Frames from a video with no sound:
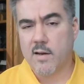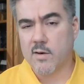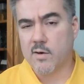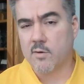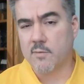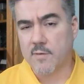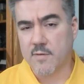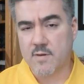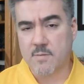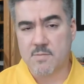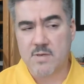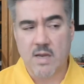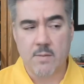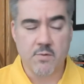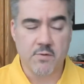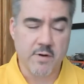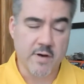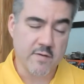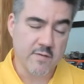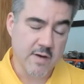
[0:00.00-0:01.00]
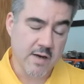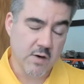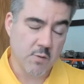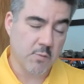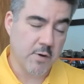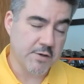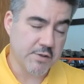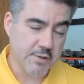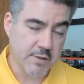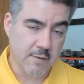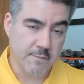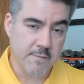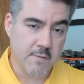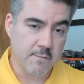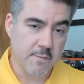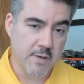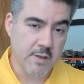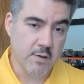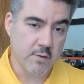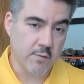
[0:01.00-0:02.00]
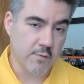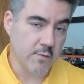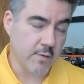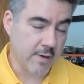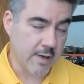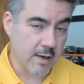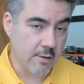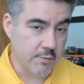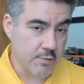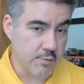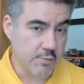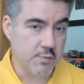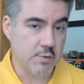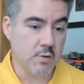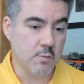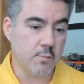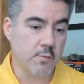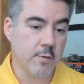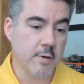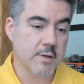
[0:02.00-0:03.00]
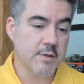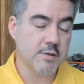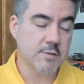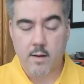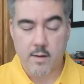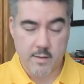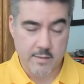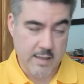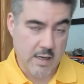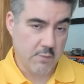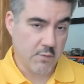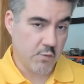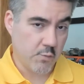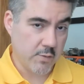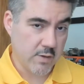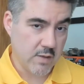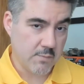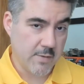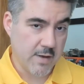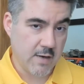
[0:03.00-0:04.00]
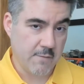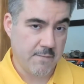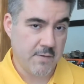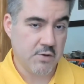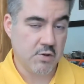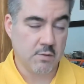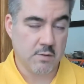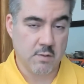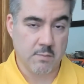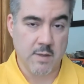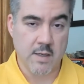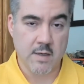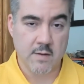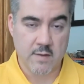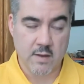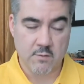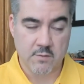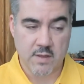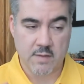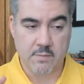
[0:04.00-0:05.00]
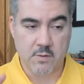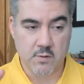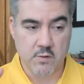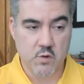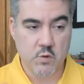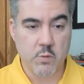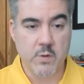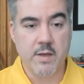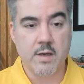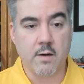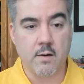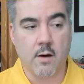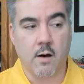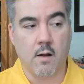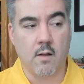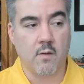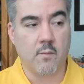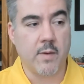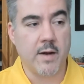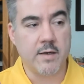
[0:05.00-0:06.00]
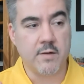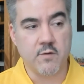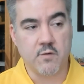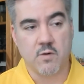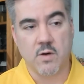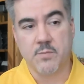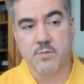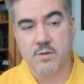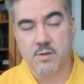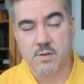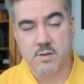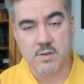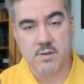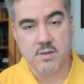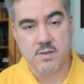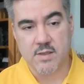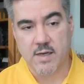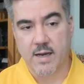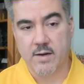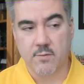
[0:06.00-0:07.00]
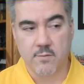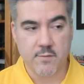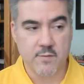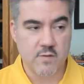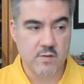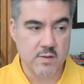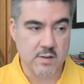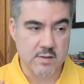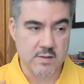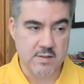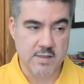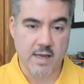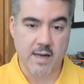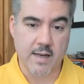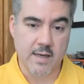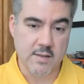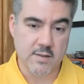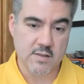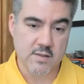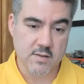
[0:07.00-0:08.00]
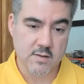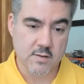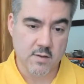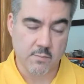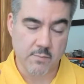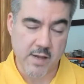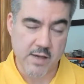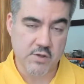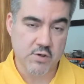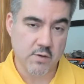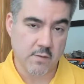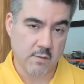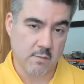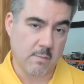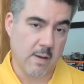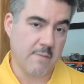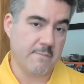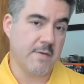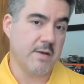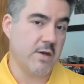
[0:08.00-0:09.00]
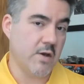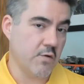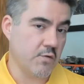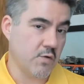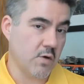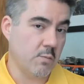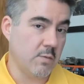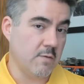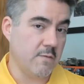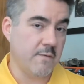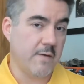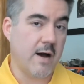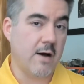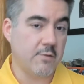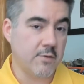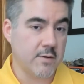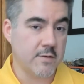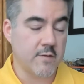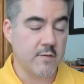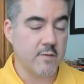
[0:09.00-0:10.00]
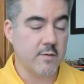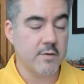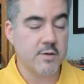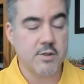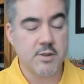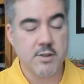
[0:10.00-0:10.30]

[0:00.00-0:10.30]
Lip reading: early September, I started watching a few videos on how YouTube works. And that was really beneficial to me because I was able to tweak all of my descriptions, titles, and settings to make sure that my videos could be found on search